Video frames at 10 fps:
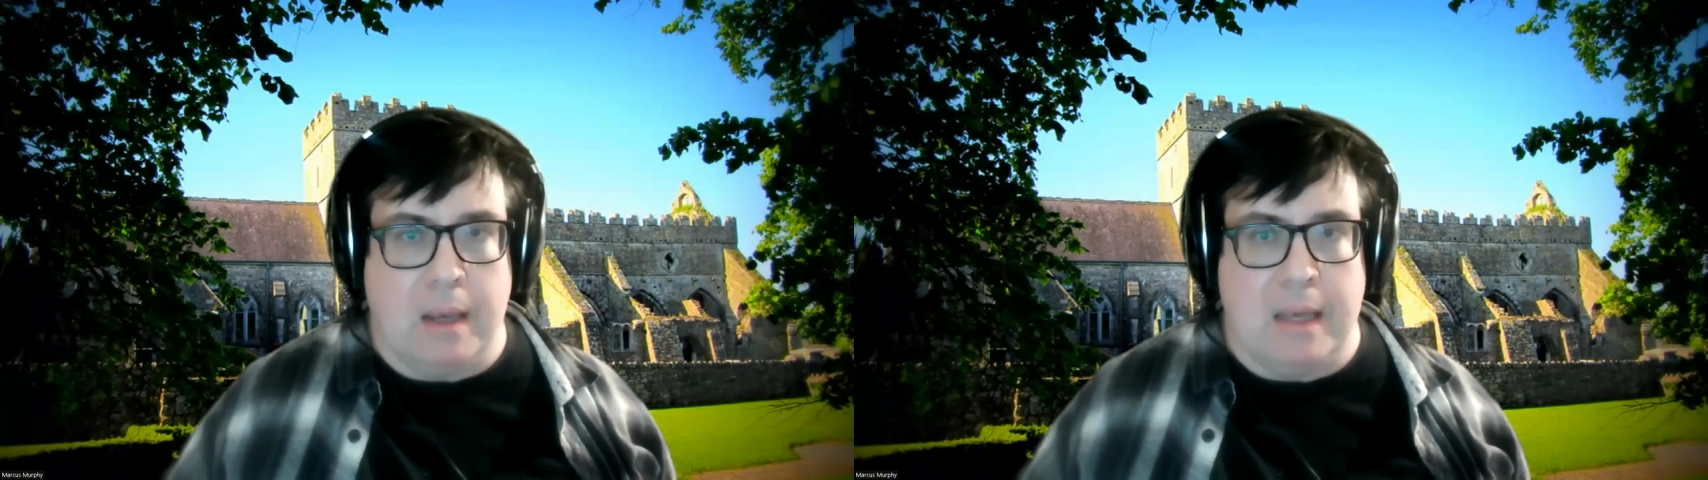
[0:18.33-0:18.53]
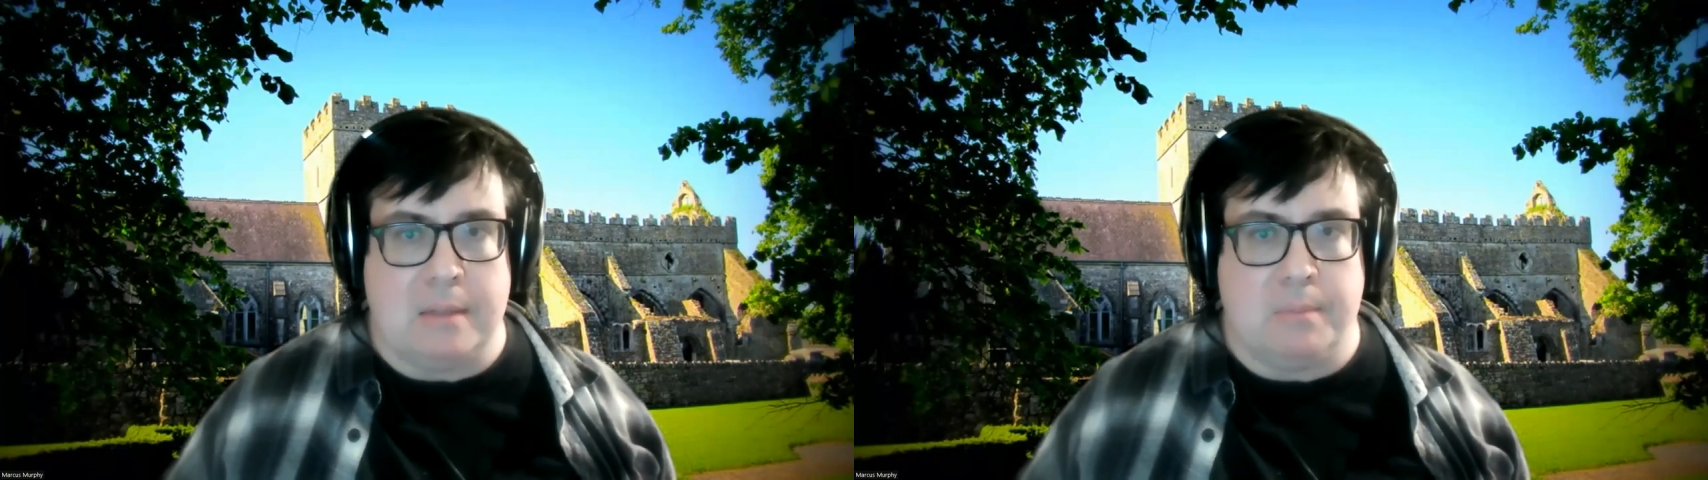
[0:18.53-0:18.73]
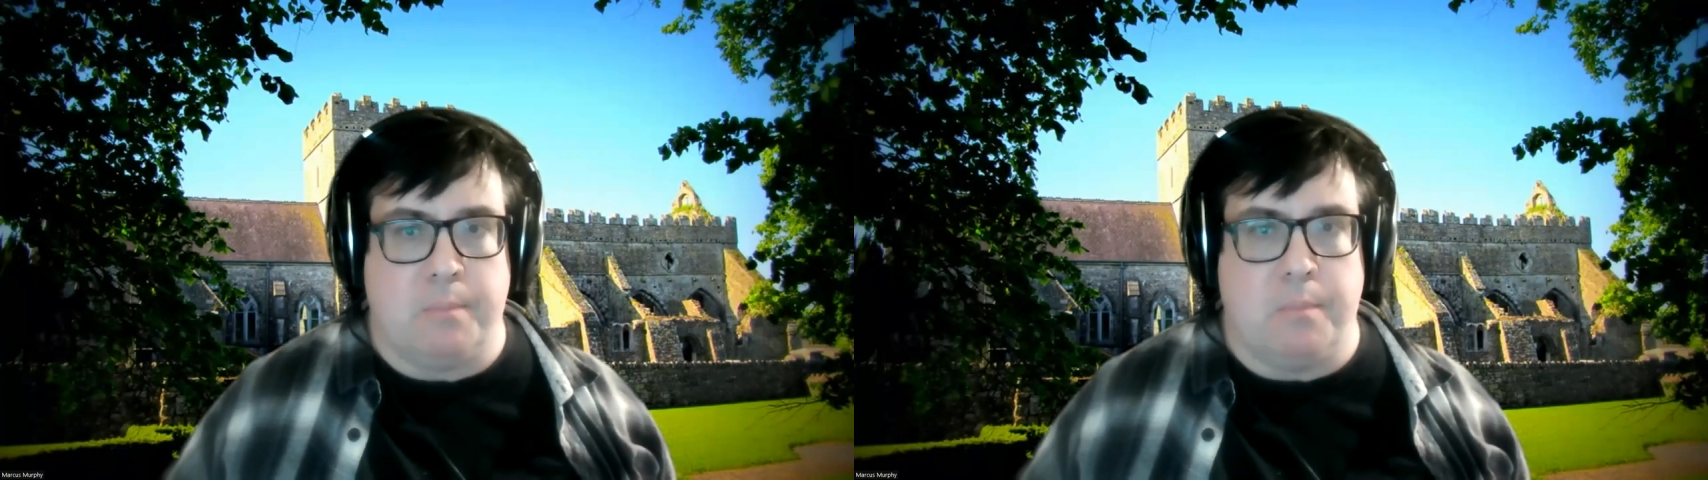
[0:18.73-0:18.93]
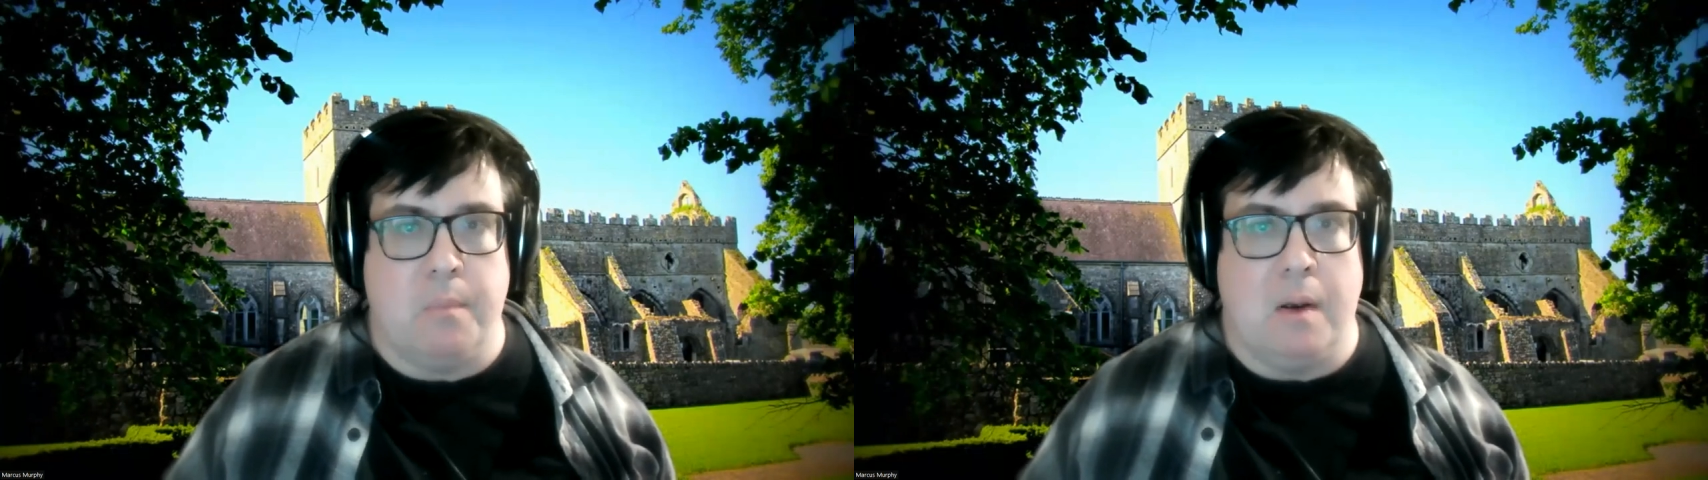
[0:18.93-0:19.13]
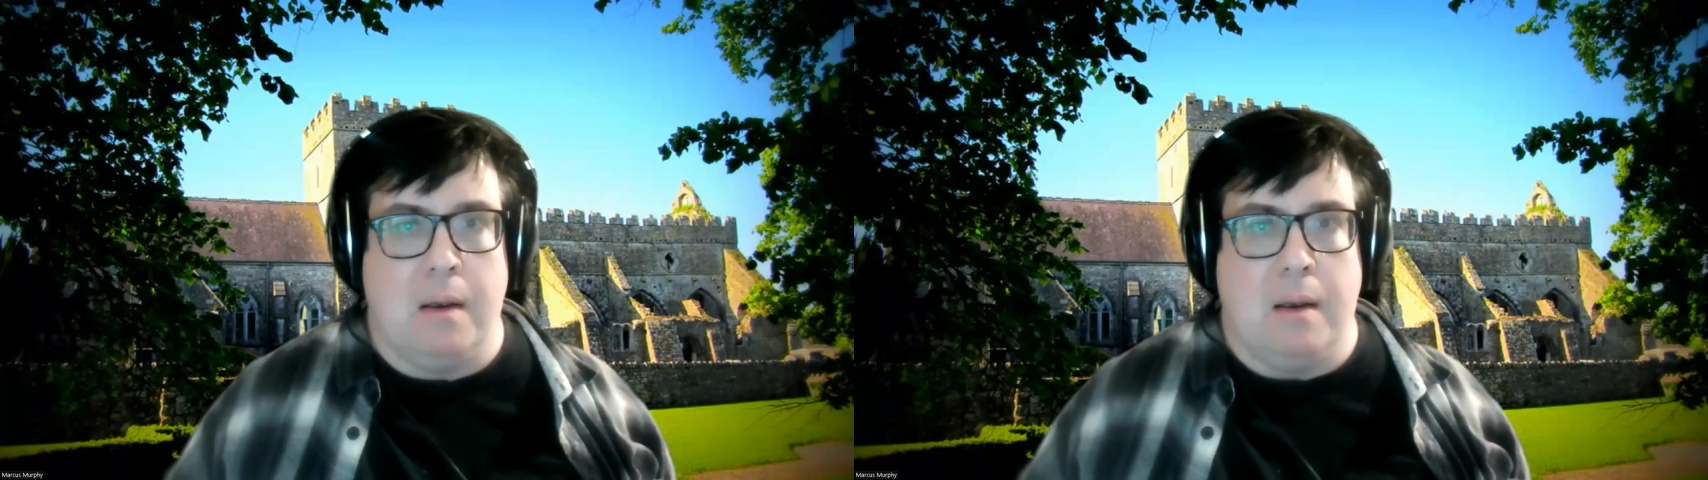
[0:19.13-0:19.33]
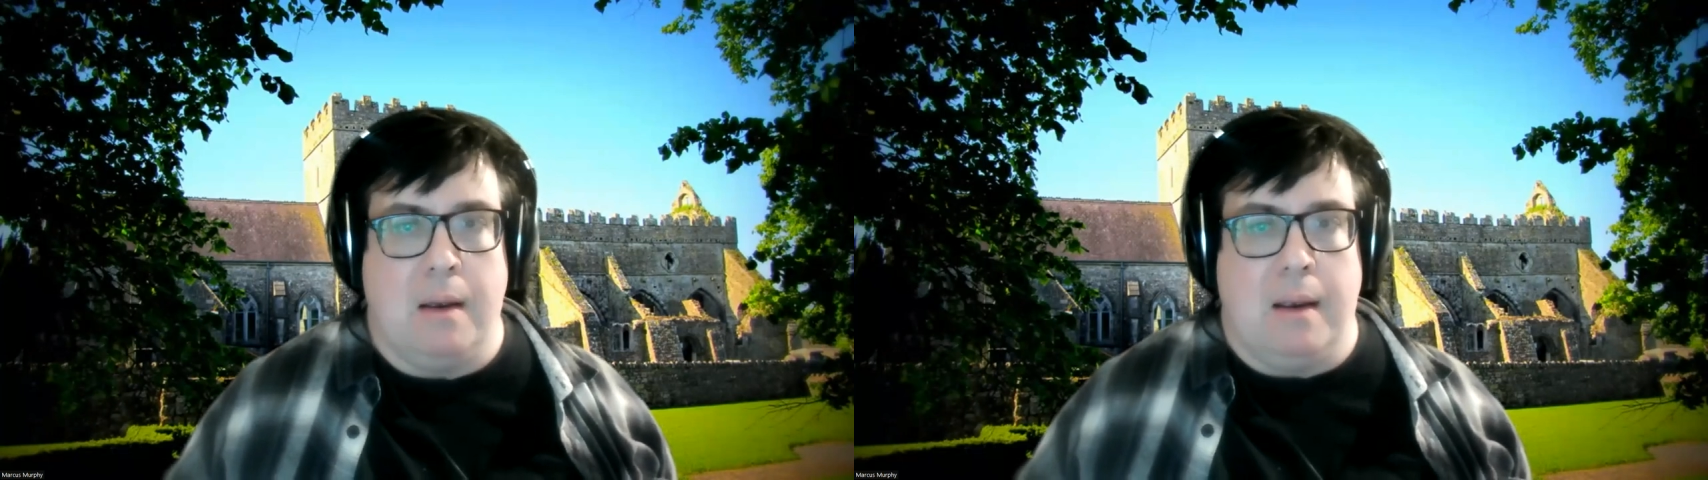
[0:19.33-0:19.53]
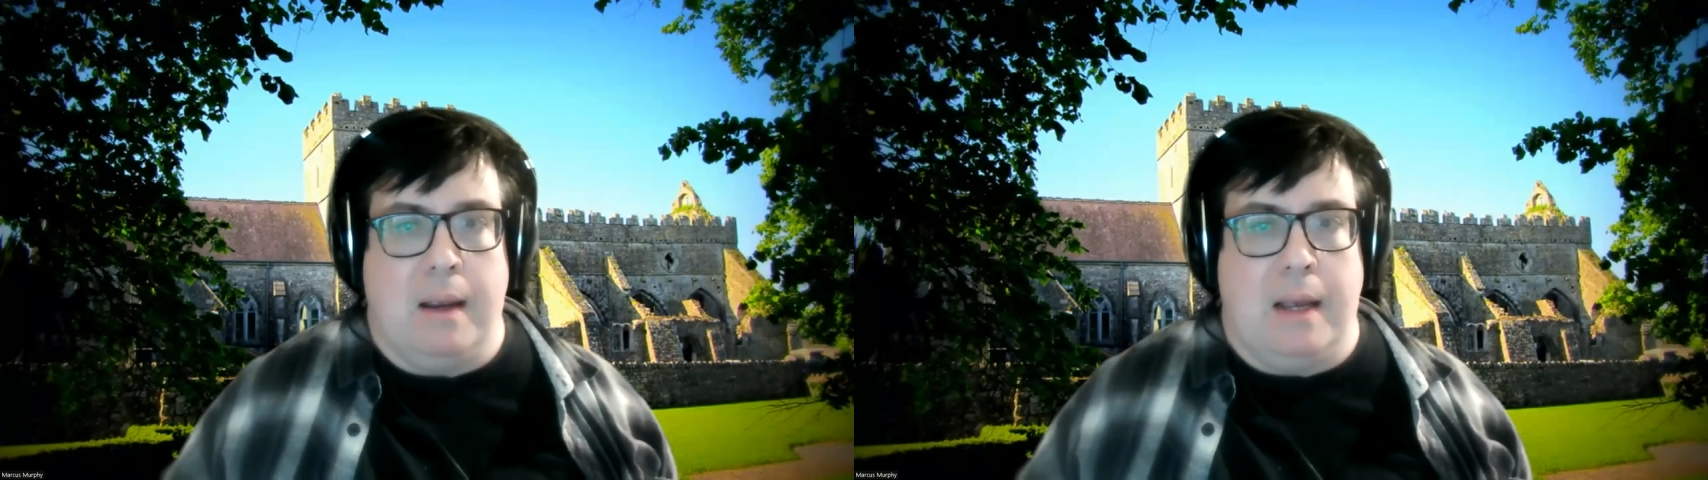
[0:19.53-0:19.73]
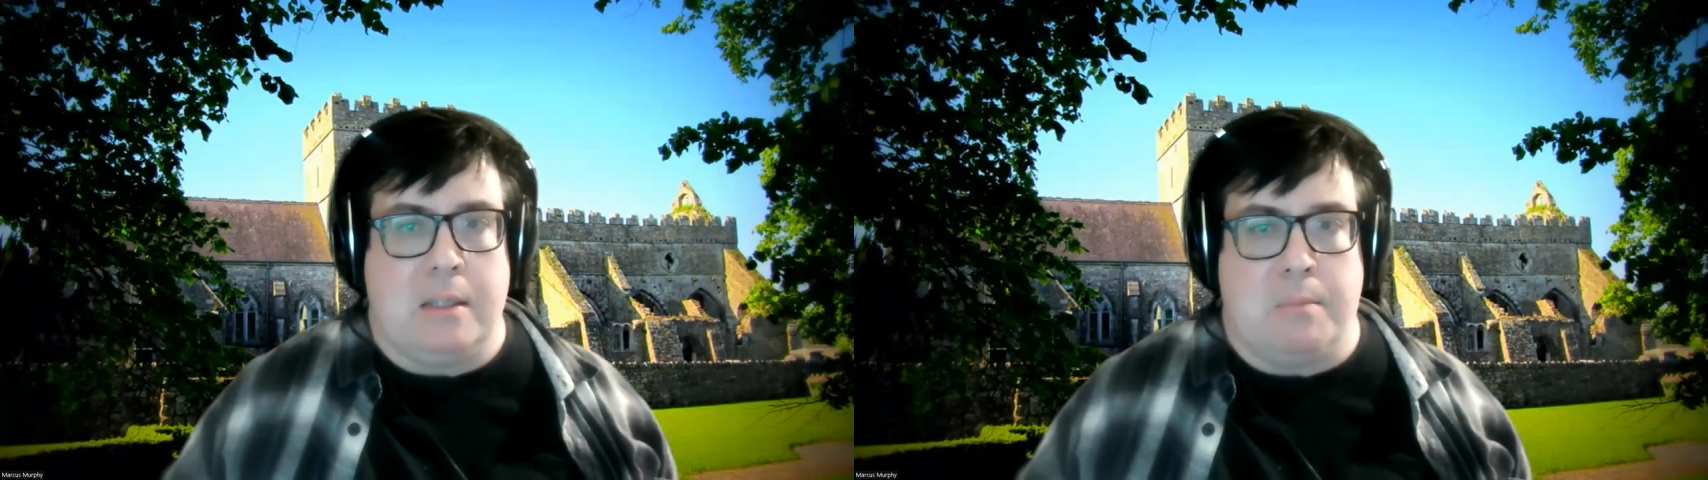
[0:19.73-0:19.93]
is,
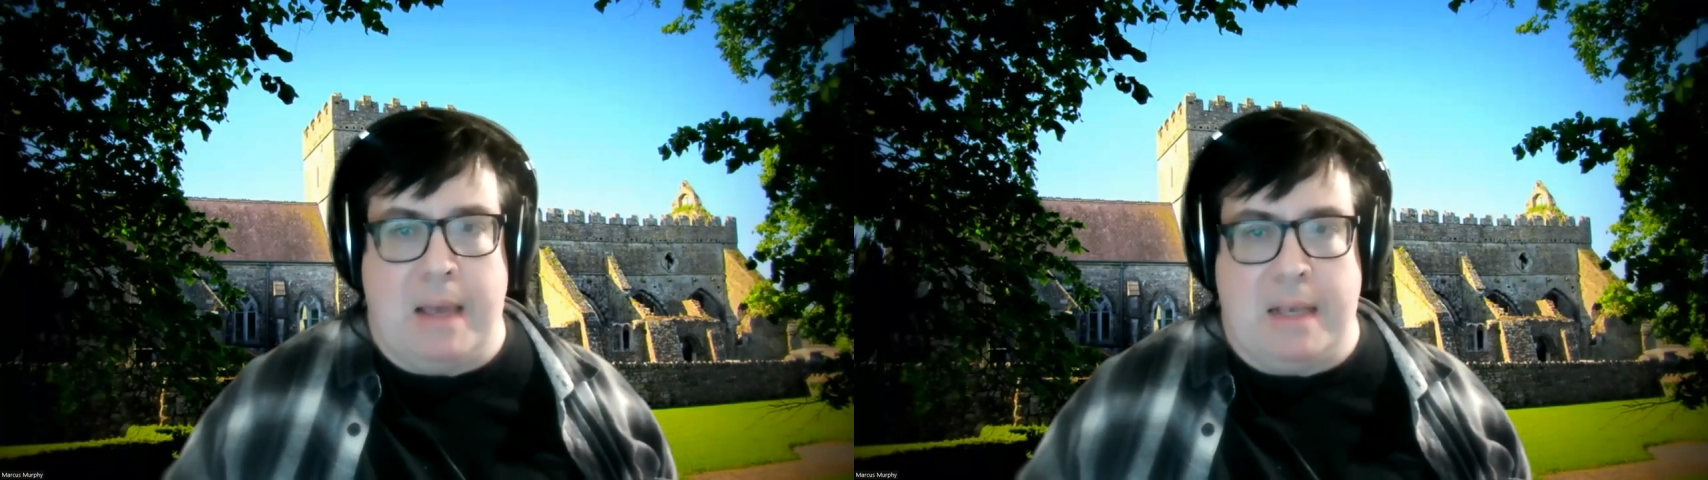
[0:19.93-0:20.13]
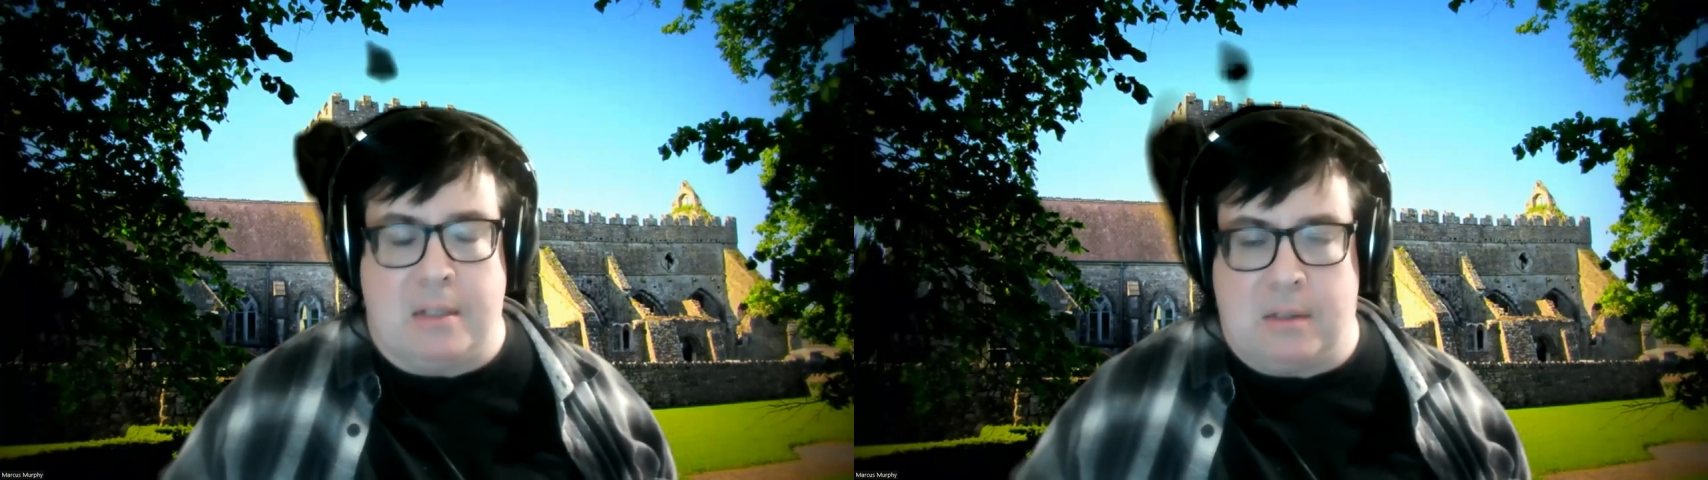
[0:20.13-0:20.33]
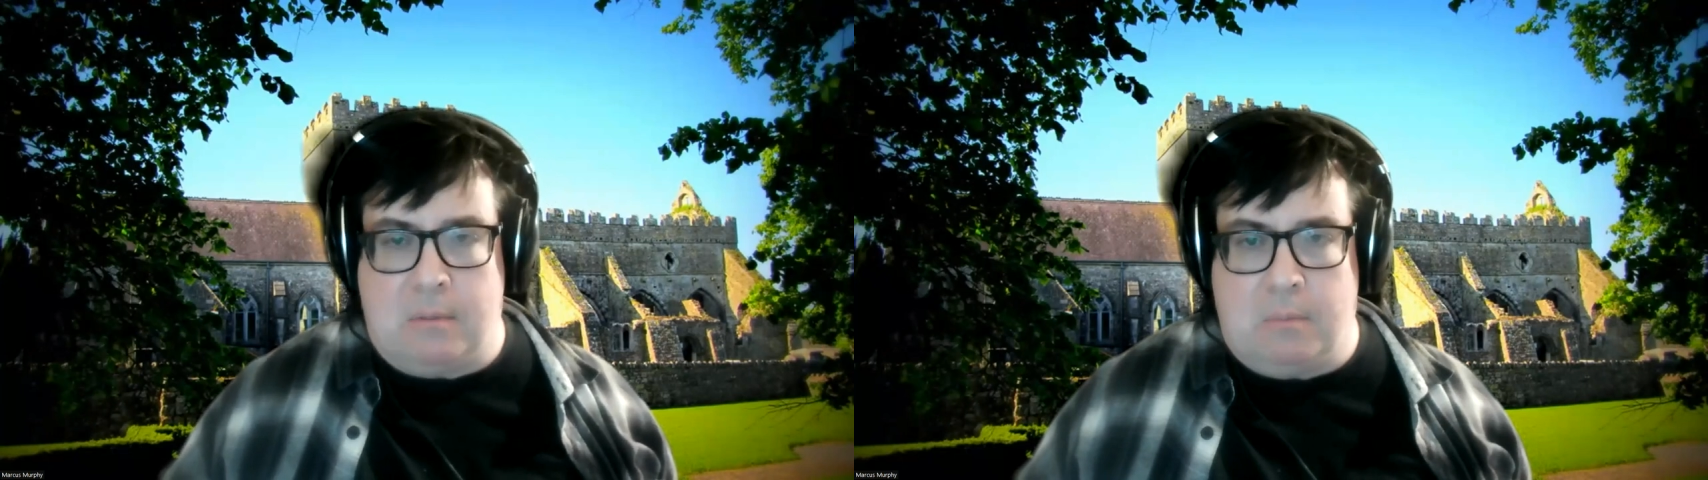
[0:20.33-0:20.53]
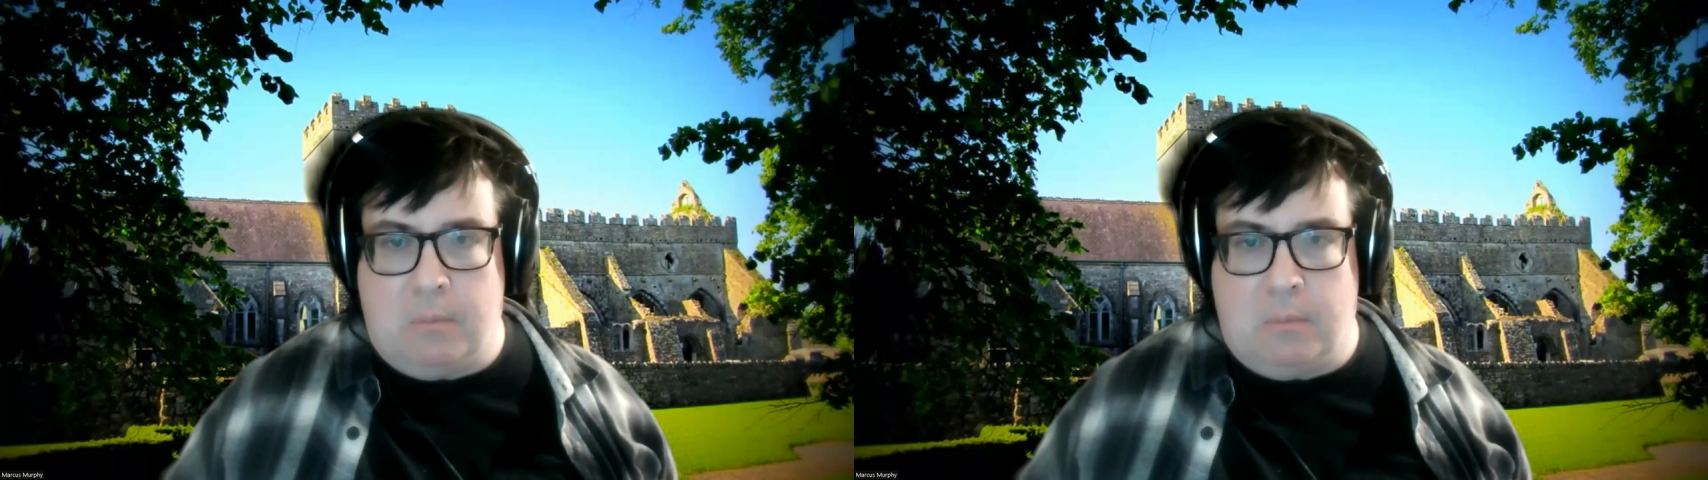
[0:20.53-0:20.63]
it's a mess.